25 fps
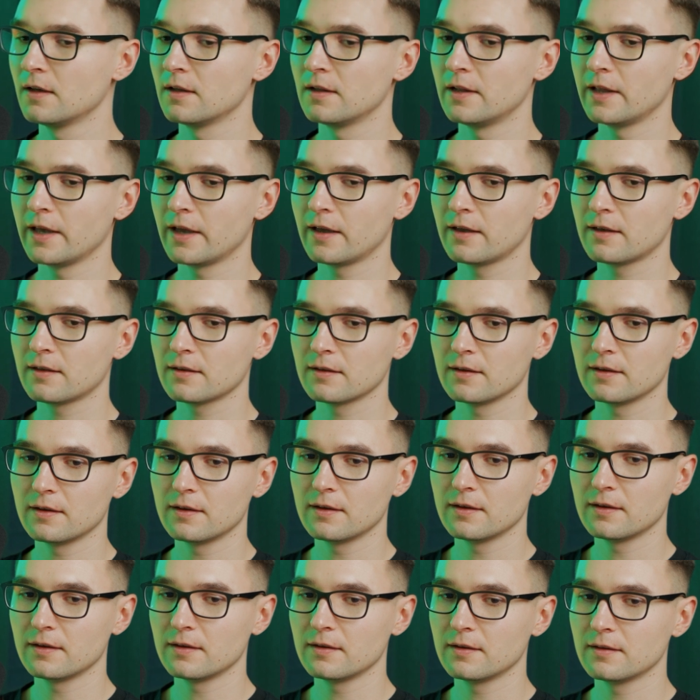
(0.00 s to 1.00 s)
Like
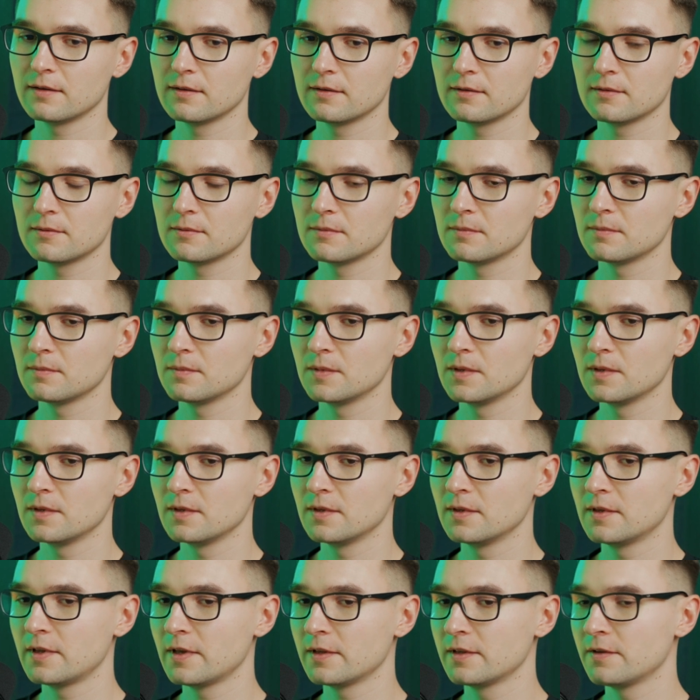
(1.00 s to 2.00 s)

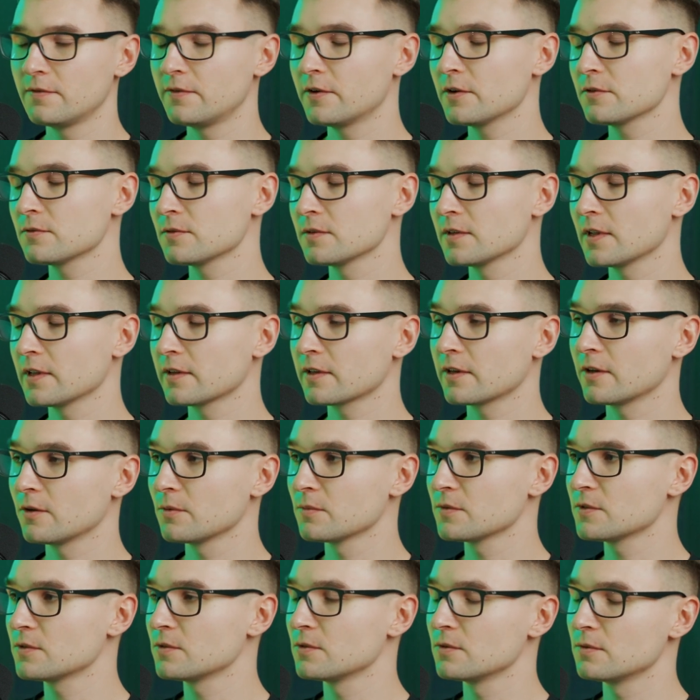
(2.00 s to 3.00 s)
the first one that
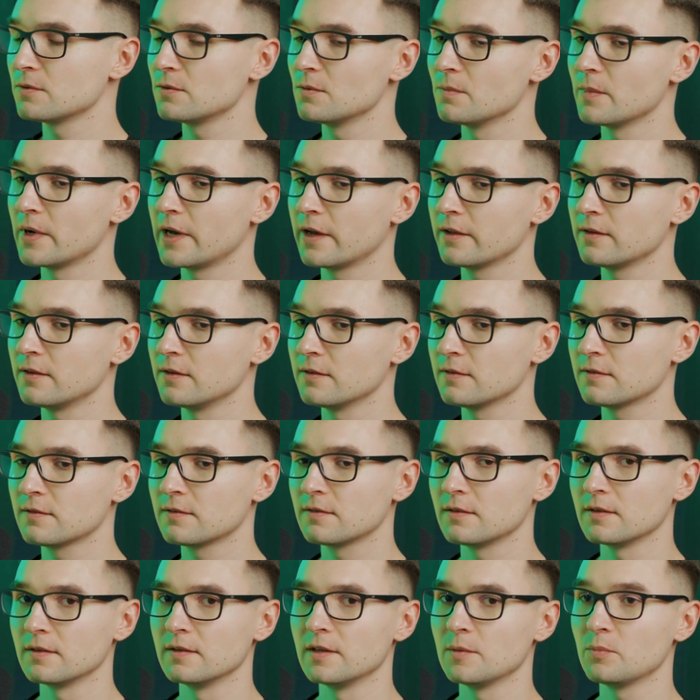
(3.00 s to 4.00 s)
comes to mind
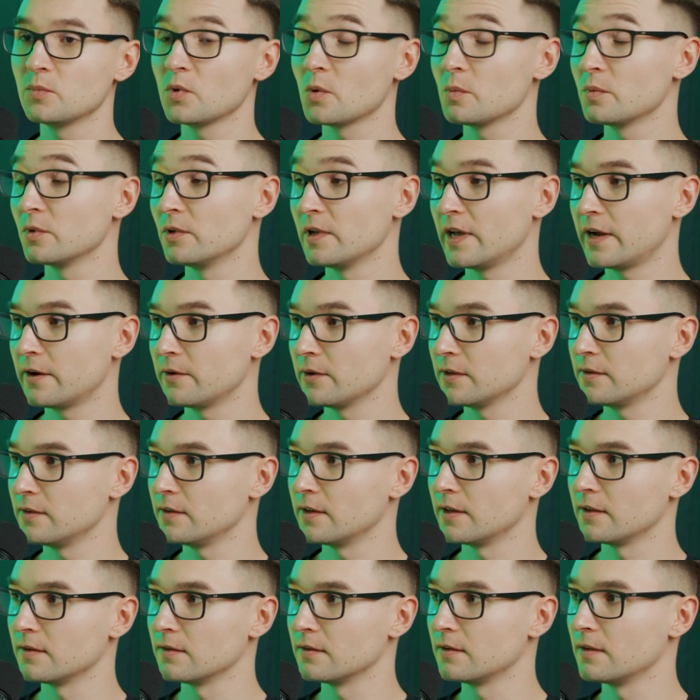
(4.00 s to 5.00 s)
is the
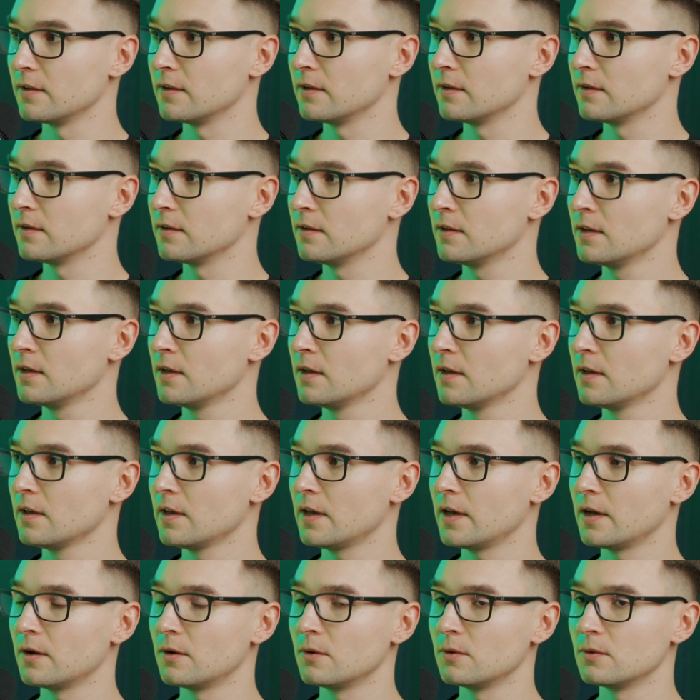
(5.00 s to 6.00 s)
popularity and
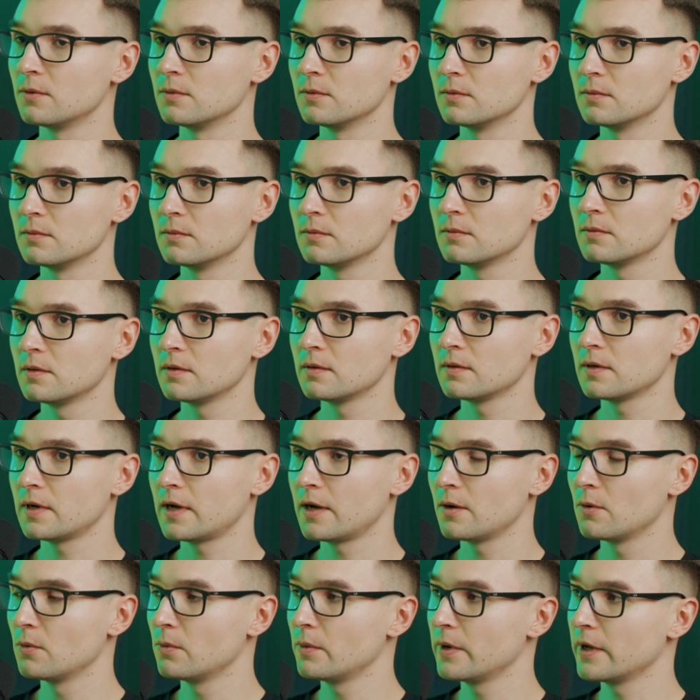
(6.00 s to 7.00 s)
how
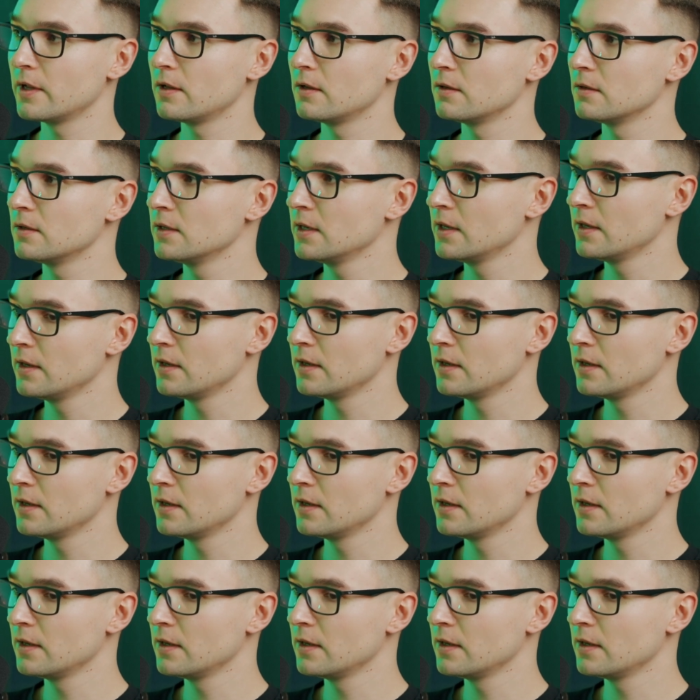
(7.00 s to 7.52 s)
well